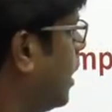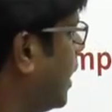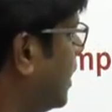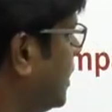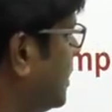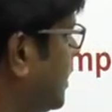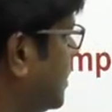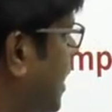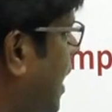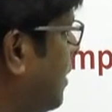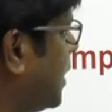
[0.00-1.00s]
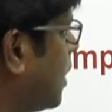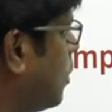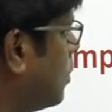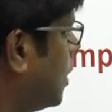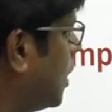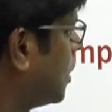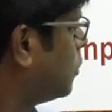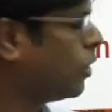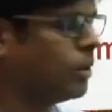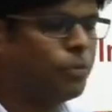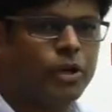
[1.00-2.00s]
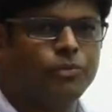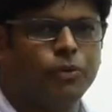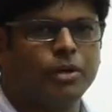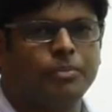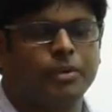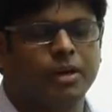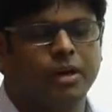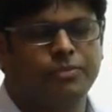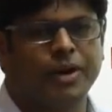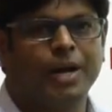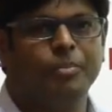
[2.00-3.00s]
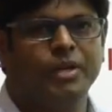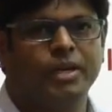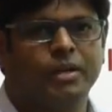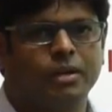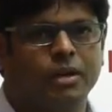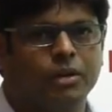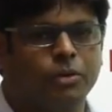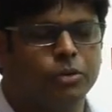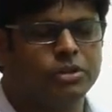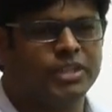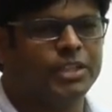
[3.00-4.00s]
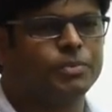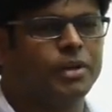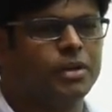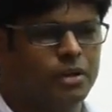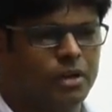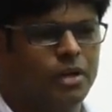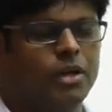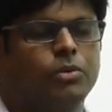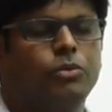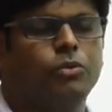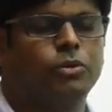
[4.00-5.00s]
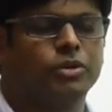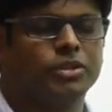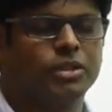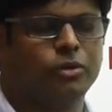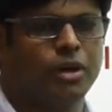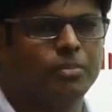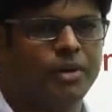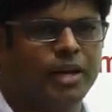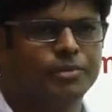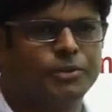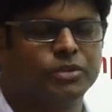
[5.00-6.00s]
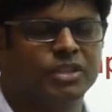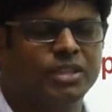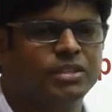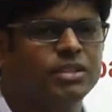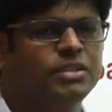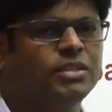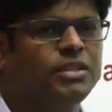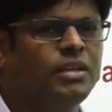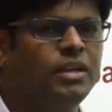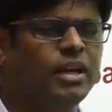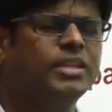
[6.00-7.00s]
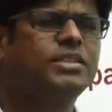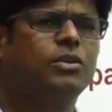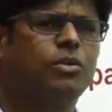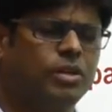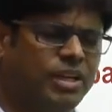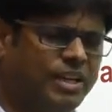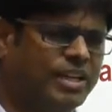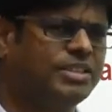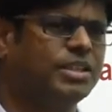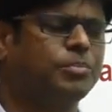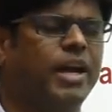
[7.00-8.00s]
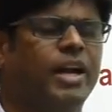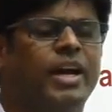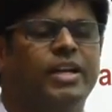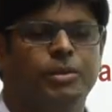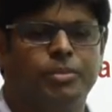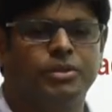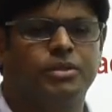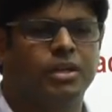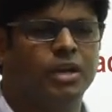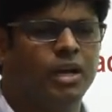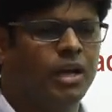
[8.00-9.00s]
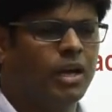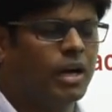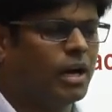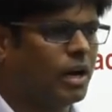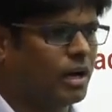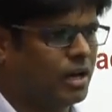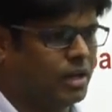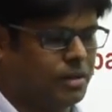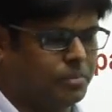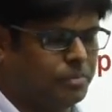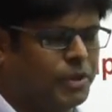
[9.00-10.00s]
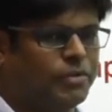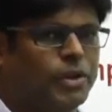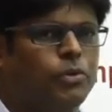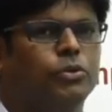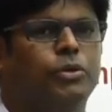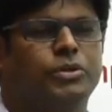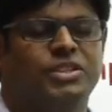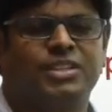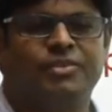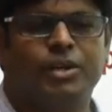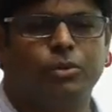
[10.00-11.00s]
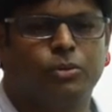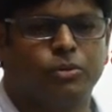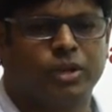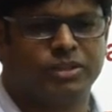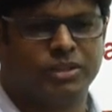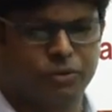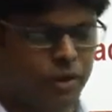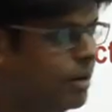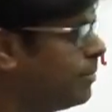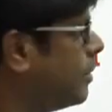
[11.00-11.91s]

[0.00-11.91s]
And it is having around 12.15 million goats as per 2012 livestock census. And it's increasing by 19% between 2007 to 2012.